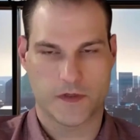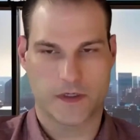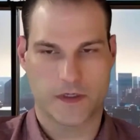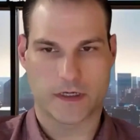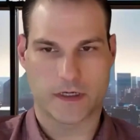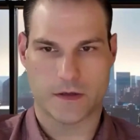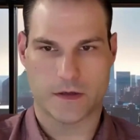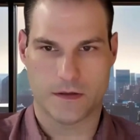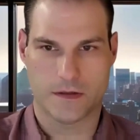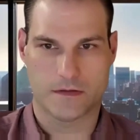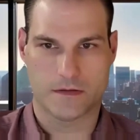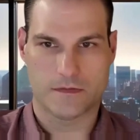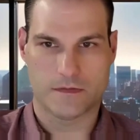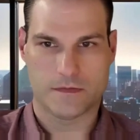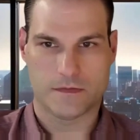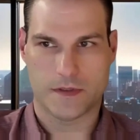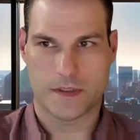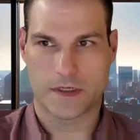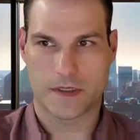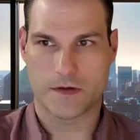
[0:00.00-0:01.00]
Very cool.
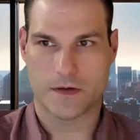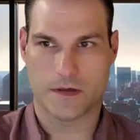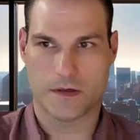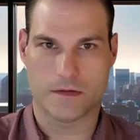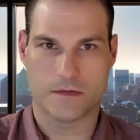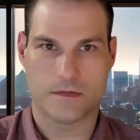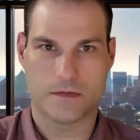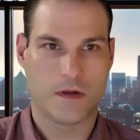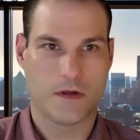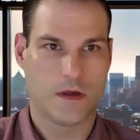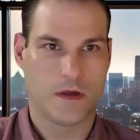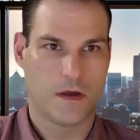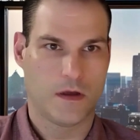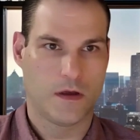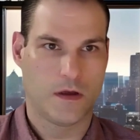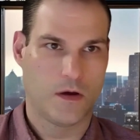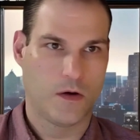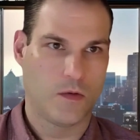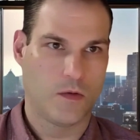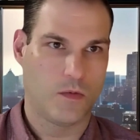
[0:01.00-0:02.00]
Very cool.
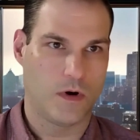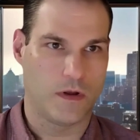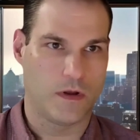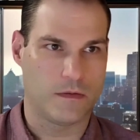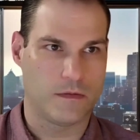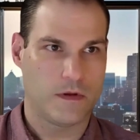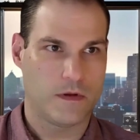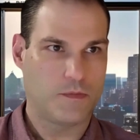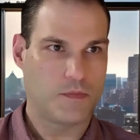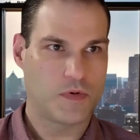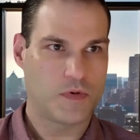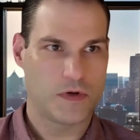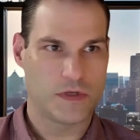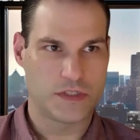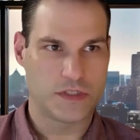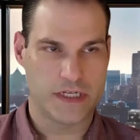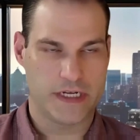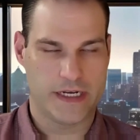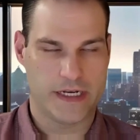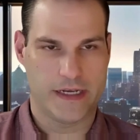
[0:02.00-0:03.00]
Well,
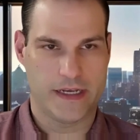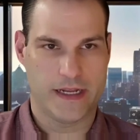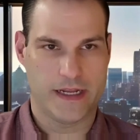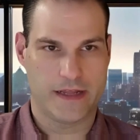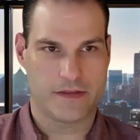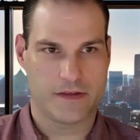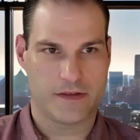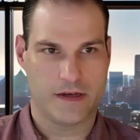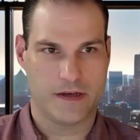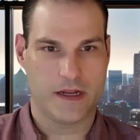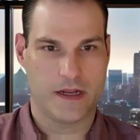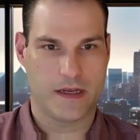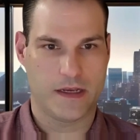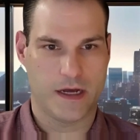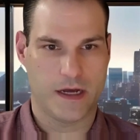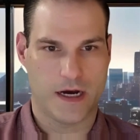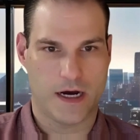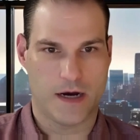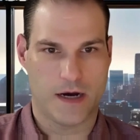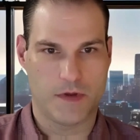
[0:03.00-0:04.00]
appreciate it, Nathan. And
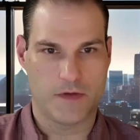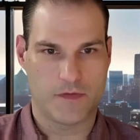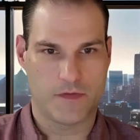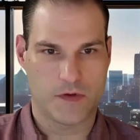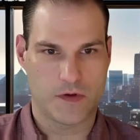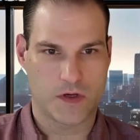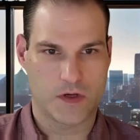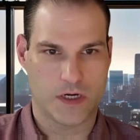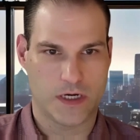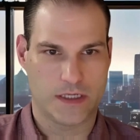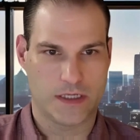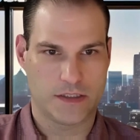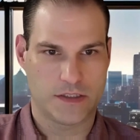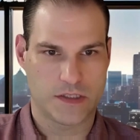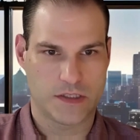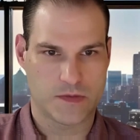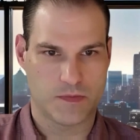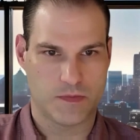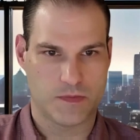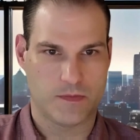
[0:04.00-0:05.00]
if you could
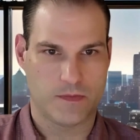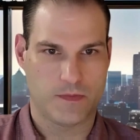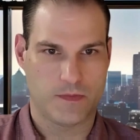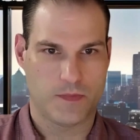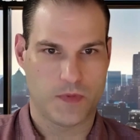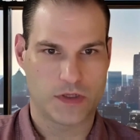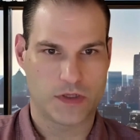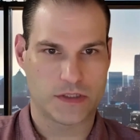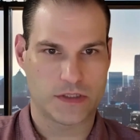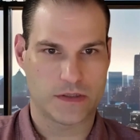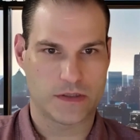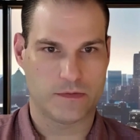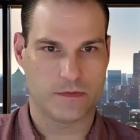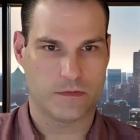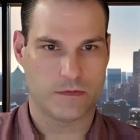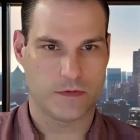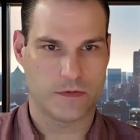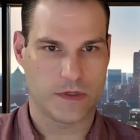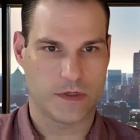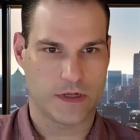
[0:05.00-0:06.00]
just put
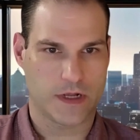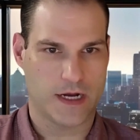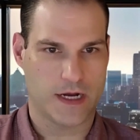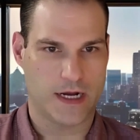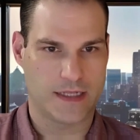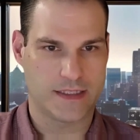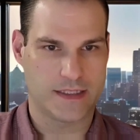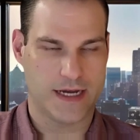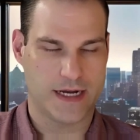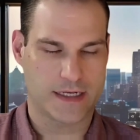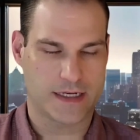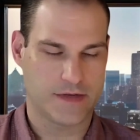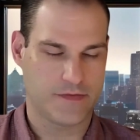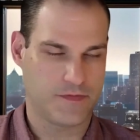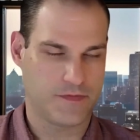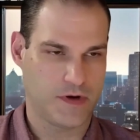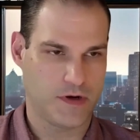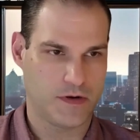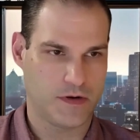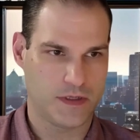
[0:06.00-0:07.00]
your contact
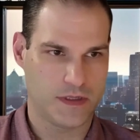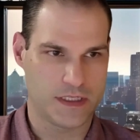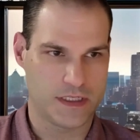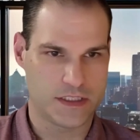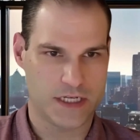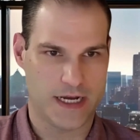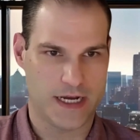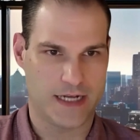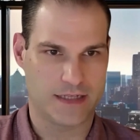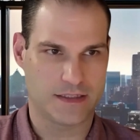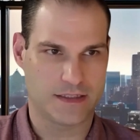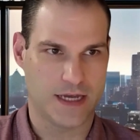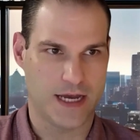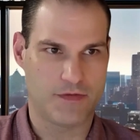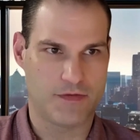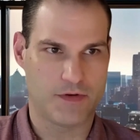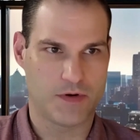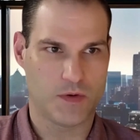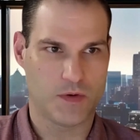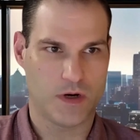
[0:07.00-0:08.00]
info in the chat to
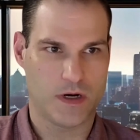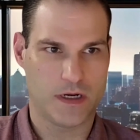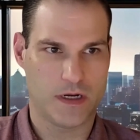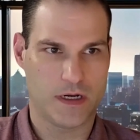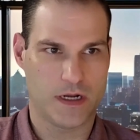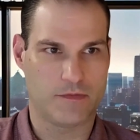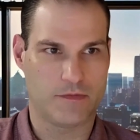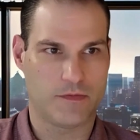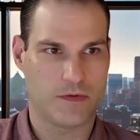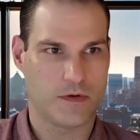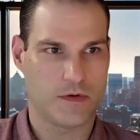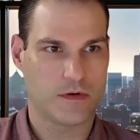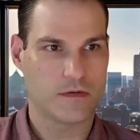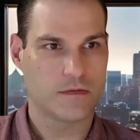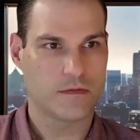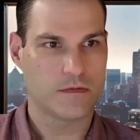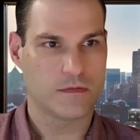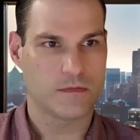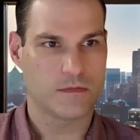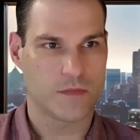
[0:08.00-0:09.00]
everyone of
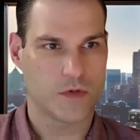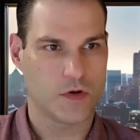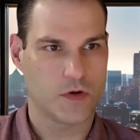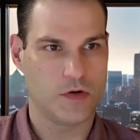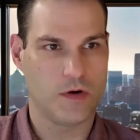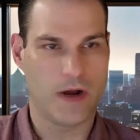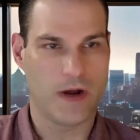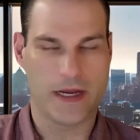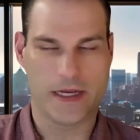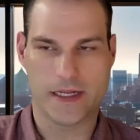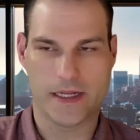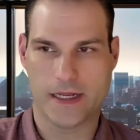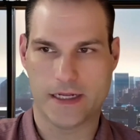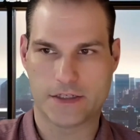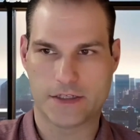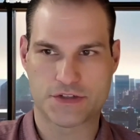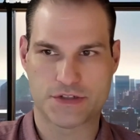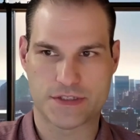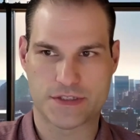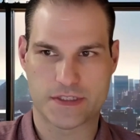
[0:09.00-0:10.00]
who any
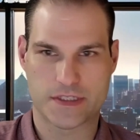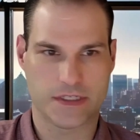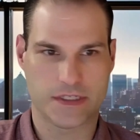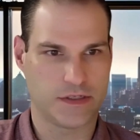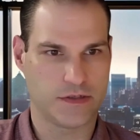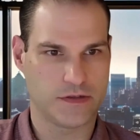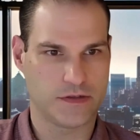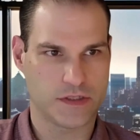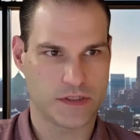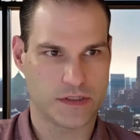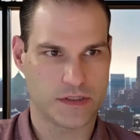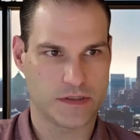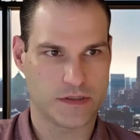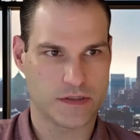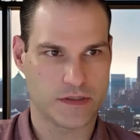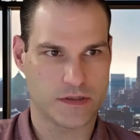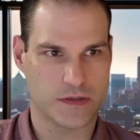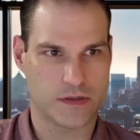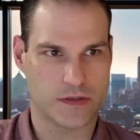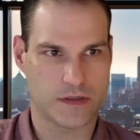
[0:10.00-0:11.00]
interested
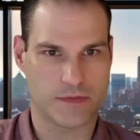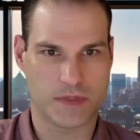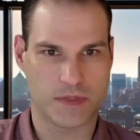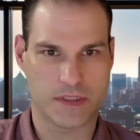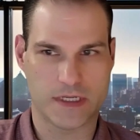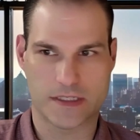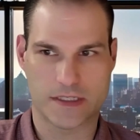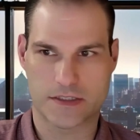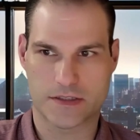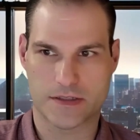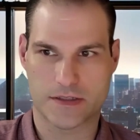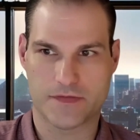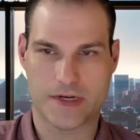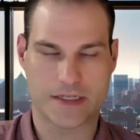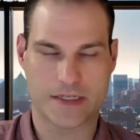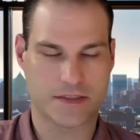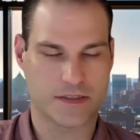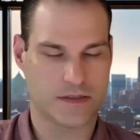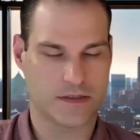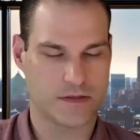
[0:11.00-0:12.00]
users or potential
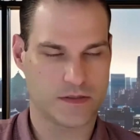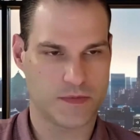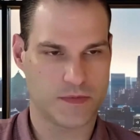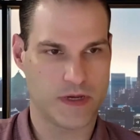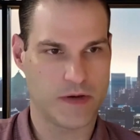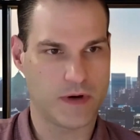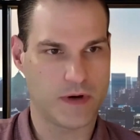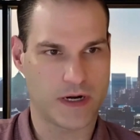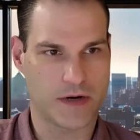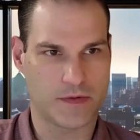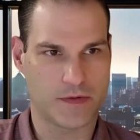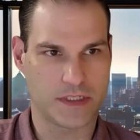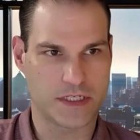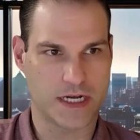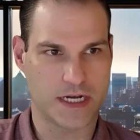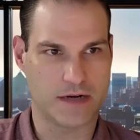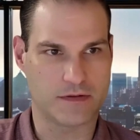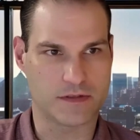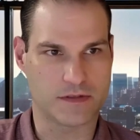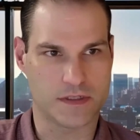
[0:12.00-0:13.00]
investors may want to reach
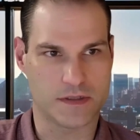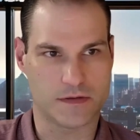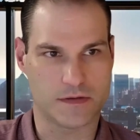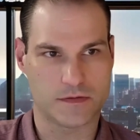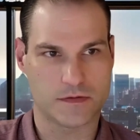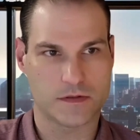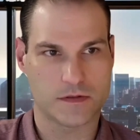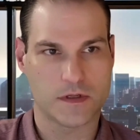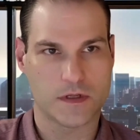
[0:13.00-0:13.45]
out to.